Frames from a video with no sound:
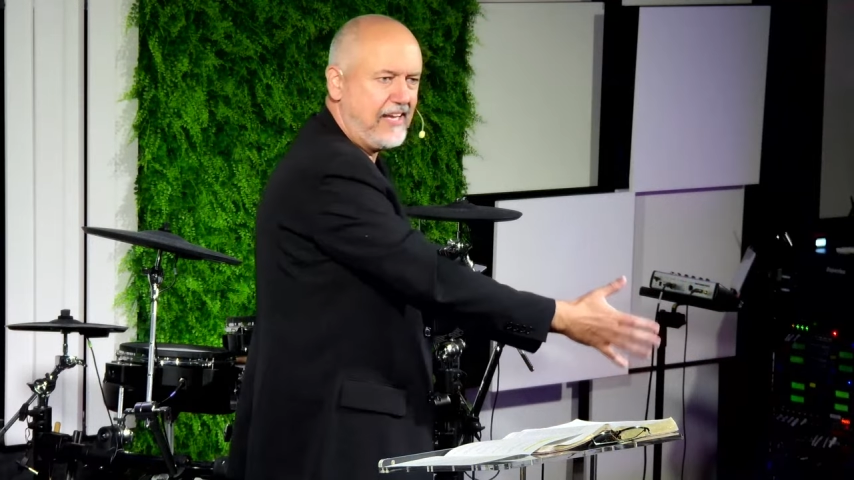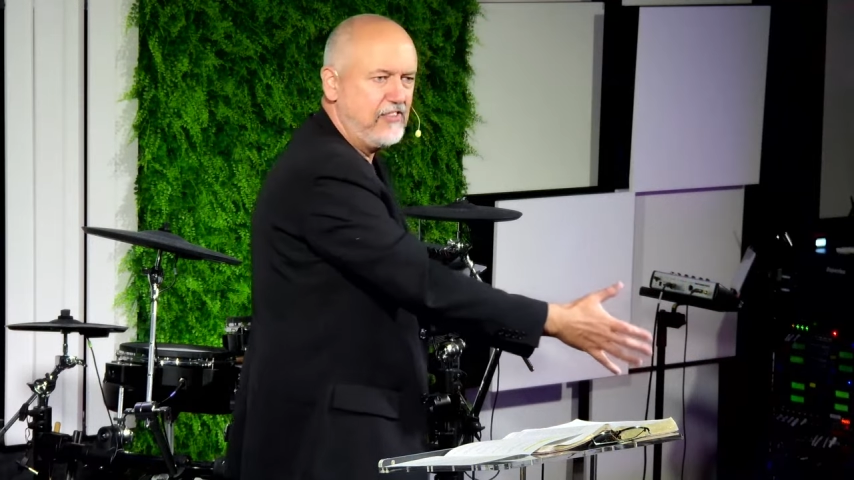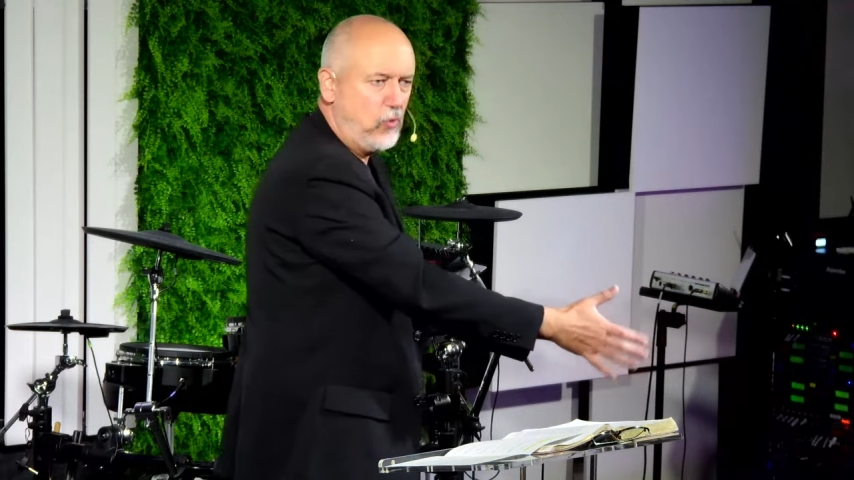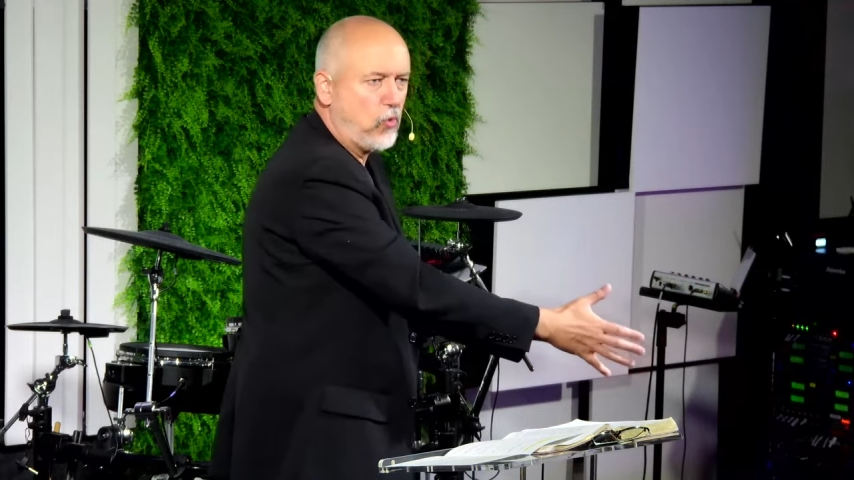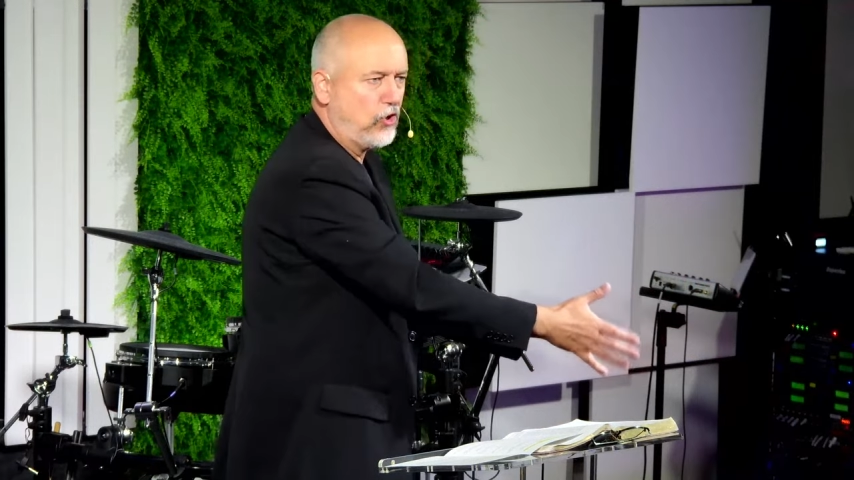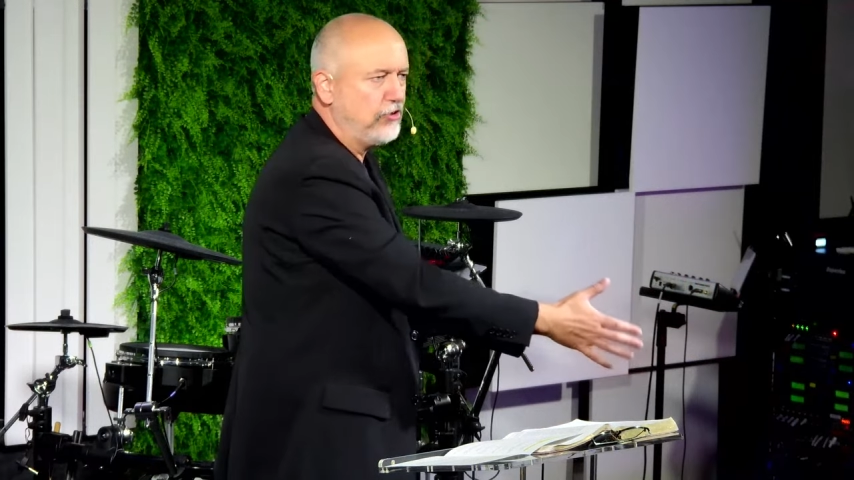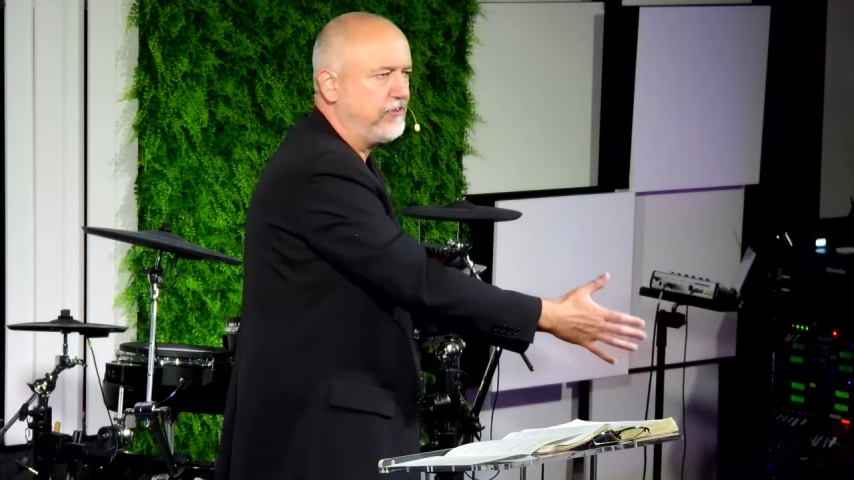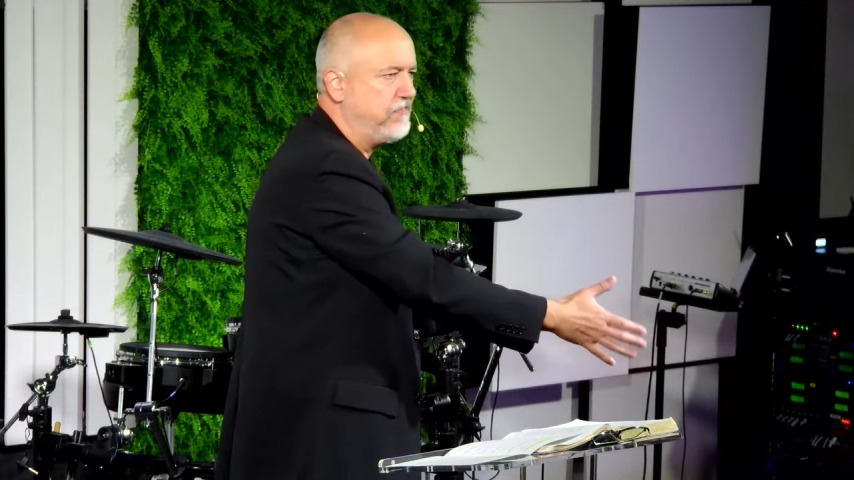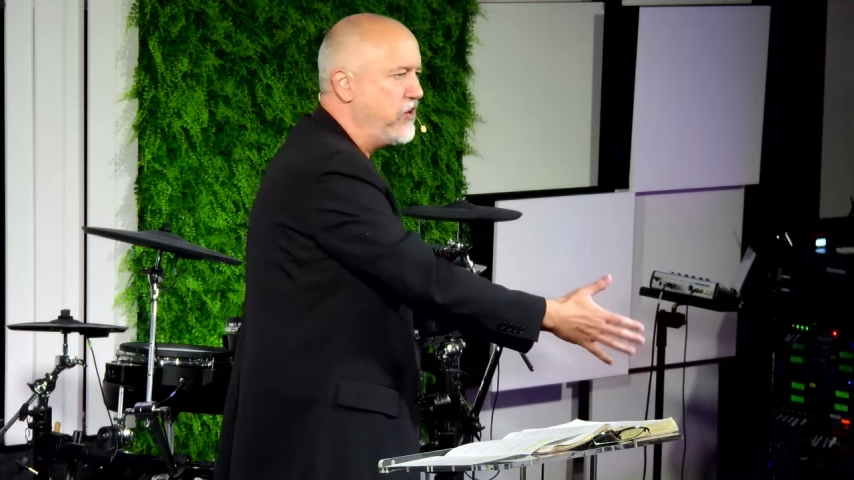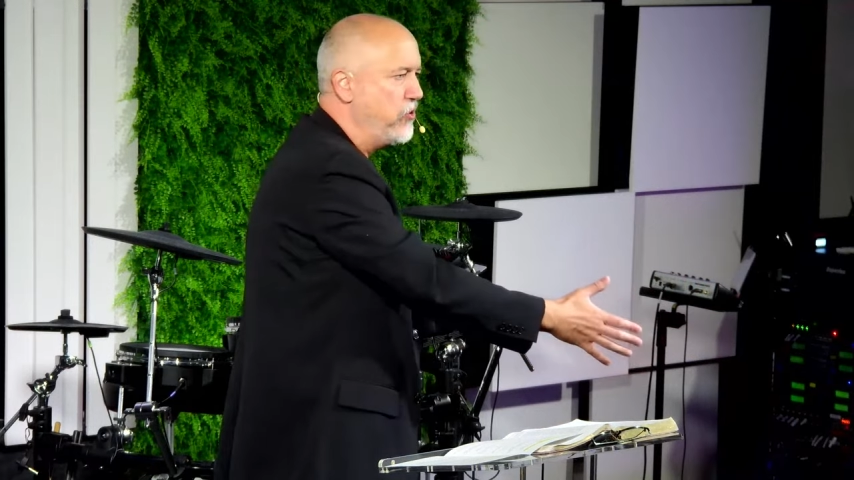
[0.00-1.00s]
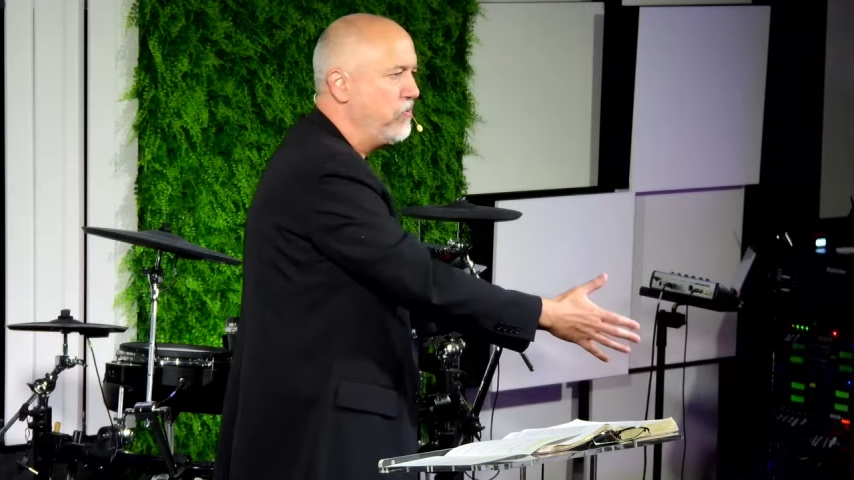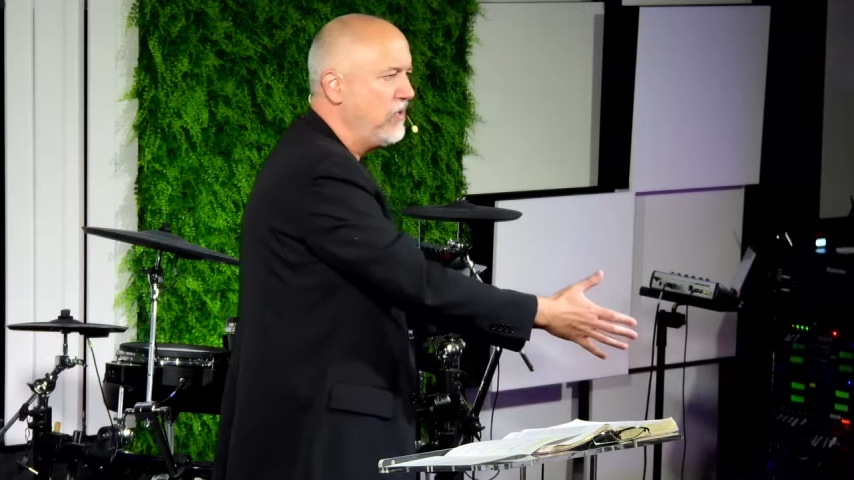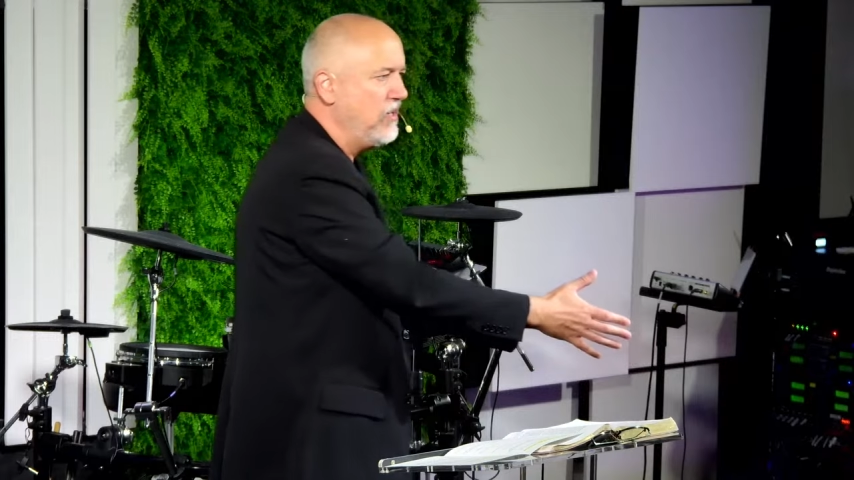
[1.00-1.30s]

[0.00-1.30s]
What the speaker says: in the world's view